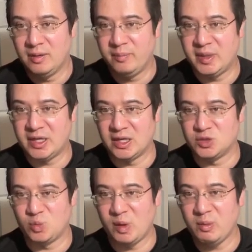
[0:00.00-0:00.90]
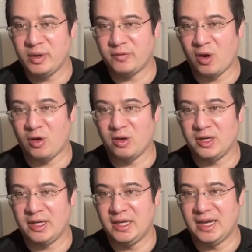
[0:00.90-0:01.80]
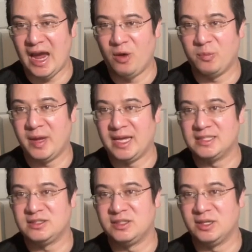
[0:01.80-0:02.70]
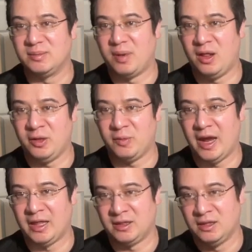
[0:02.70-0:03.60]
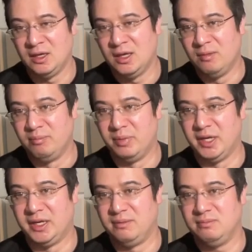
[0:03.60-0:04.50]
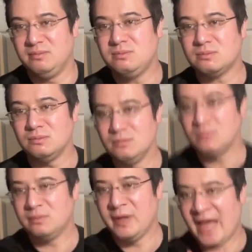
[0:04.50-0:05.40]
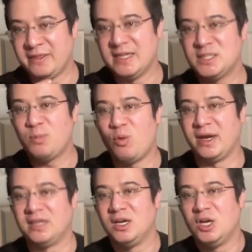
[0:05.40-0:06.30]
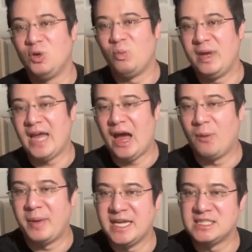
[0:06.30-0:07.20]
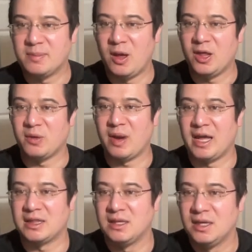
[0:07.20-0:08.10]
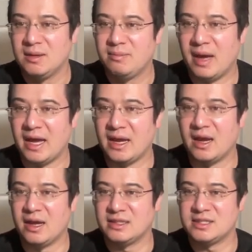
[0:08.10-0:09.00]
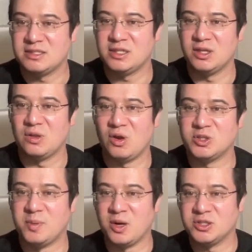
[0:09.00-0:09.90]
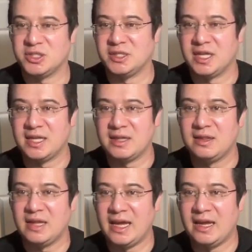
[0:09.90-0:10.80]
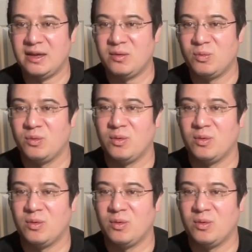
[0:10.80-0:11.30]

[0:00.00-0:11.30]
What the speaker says: because we would have already outpaced the Poliwrath, but at this point, we outpaced the Poliwrath by such a large margin that they